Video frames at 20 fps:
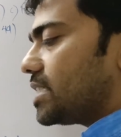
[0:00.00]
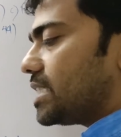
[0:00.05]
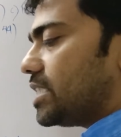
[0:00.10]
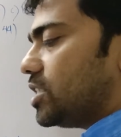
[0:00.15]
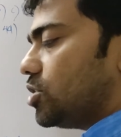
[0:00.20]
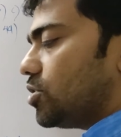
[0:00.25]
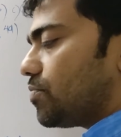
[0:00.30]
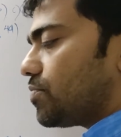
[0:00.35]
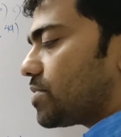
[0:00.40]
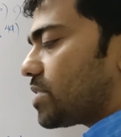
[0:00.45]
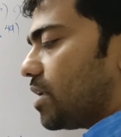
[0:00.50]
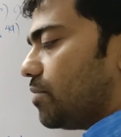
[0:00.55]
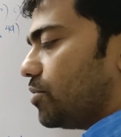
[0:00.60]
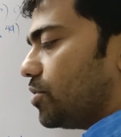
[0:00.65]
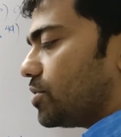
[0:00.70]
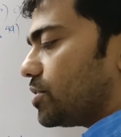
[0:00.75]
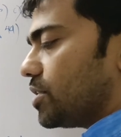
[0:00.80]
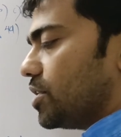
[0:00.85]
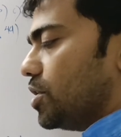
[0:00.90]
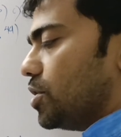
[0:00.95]
sea of
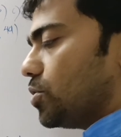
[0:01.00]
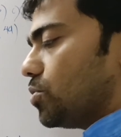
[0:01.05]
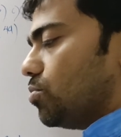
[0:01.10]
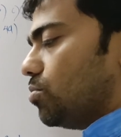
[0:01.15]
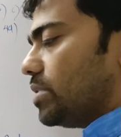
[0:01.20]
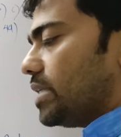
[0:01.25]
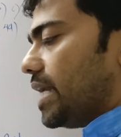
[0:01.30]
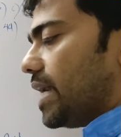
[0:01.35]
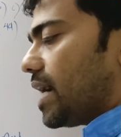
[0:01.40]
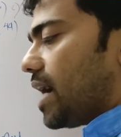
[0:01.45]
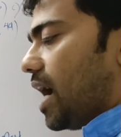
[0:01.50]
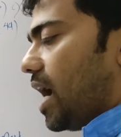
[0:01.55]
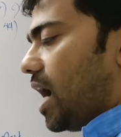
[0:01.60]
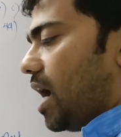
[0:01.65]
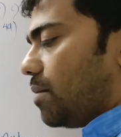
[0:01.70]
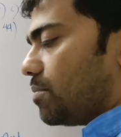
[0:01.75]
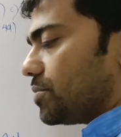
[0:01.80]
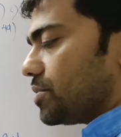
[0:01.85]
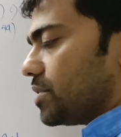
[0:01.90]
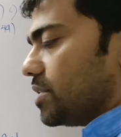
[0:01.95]
troubles. To take
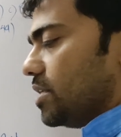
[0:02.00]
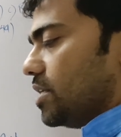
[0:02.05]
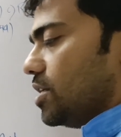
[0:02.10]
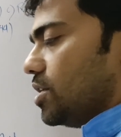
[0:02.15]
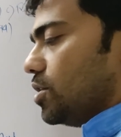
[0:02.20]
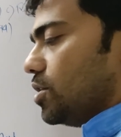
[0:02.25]
arms